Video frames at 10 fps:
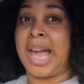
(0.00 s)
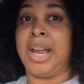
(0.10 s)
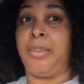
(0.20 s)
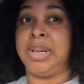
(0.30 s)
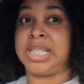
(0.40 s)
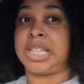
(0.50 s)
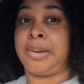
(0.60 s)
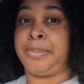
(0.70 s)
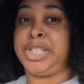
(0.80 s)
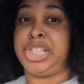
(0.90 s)
like with
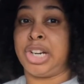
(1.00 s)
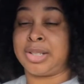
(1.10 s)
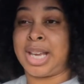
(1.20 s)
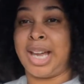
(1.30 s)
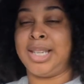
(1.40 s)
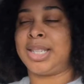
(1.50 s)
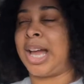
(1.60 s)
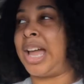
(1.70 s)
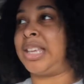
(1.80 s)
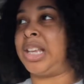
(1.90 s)
some sheer tights.
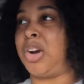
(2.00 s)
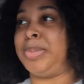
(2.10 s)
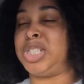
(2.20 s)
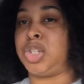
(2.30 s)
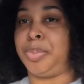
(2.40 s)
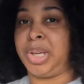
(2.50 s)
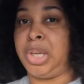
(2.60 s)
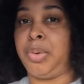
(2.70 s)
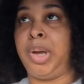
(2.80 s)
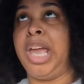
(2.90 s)
I think that would be super
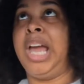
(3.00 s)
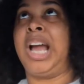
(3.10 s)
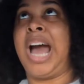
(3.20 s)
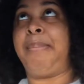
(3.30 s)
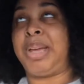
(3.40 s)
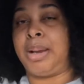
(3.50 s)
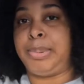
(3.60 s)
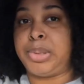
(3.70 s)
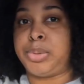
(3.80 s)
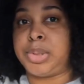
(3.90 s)
cute. Combat
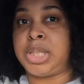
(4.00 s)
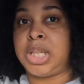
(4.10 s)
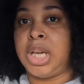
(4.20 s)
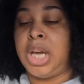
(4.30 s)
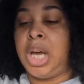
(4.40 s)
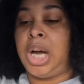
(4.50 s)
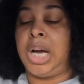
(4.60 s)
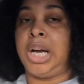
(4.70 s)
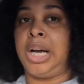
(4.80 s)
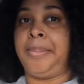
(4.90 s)
boots.
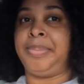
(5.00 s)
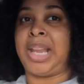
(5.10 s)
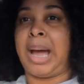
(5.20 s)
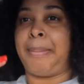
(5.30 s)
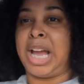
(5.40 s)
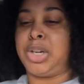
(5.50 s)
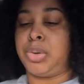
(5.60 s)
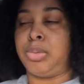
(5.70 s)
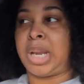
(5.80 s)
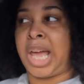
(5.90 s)
Um, I might
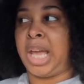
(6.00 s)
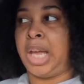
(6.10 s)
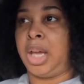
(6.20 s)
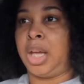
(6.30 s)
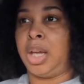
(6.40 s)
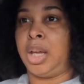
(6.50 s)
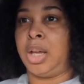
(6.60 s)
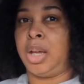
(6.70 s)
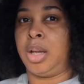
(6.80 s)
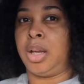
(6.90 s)
do like
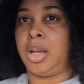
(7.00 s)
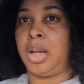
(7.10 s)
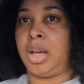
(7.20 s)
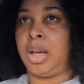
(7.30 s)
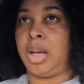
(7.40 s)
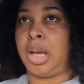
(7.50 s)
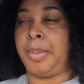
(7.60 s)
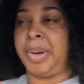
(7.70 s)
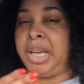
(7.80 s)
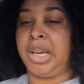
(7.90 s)

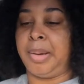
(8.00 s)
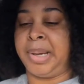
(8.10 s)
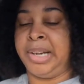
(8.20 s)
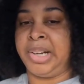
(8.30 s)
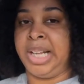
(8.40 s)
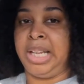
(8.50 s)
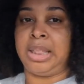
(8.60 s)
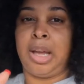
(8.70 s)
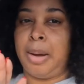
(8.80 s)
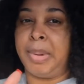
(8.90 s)
a button up
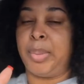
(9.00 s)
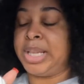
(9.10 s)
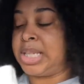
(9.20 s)
underneath, but